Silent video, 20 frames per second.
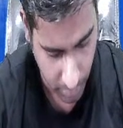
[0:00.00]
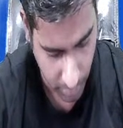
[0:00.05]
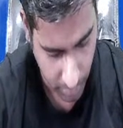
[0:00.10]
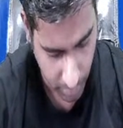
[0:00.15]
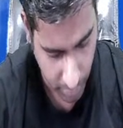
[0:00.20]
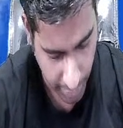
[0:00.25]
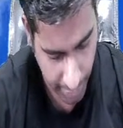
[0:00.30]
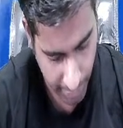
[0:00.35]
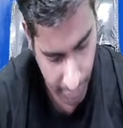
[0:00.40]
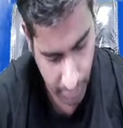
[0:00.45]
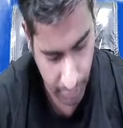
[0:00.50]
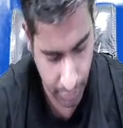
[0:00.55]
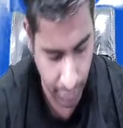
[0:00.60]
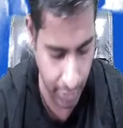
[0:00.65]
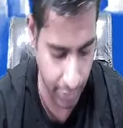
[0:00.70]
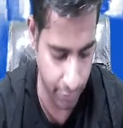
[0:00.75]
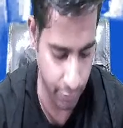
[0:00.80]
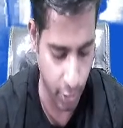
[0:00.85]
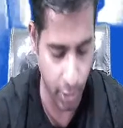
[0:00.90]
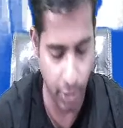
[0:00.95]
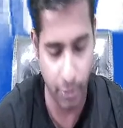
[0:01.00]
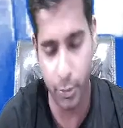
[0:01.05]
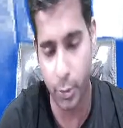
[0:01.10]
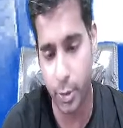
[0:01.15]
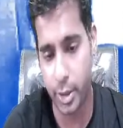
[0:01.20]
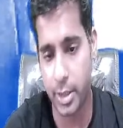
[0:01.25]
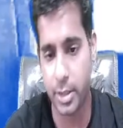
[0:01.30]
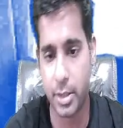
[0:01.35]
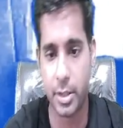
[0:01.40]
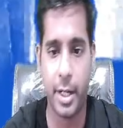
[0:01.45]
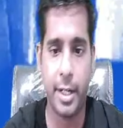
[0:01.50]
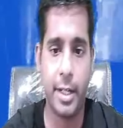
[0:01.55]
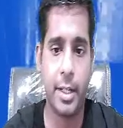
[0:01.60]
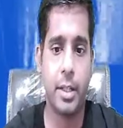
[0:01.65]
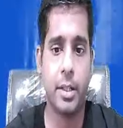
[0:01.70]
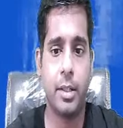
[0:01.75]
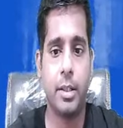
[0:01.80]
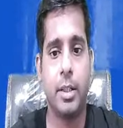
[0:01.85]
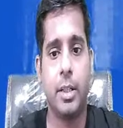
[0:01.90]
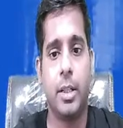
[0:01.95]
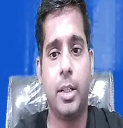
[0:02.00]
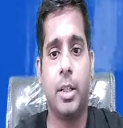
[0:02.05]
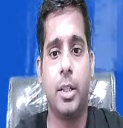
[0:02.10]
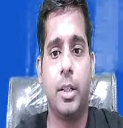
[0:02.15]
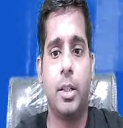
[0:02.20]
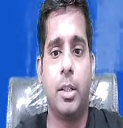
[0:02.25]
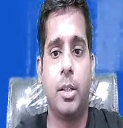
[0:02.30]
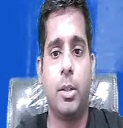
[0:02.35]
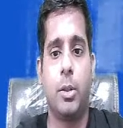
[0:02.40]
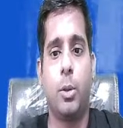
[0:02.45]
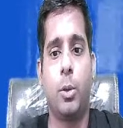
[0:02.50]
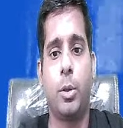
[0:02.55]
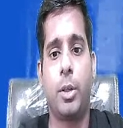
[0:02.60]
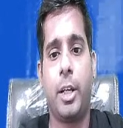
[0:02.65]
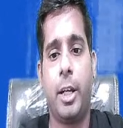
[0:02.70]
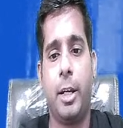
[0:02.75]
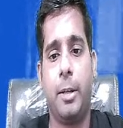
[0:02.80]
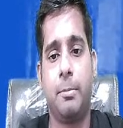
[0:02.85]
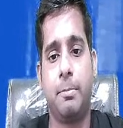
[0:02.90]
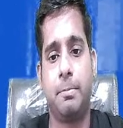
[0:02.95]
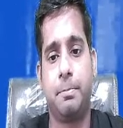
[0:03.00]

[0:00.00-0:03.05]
Right? 344 is right. Okay.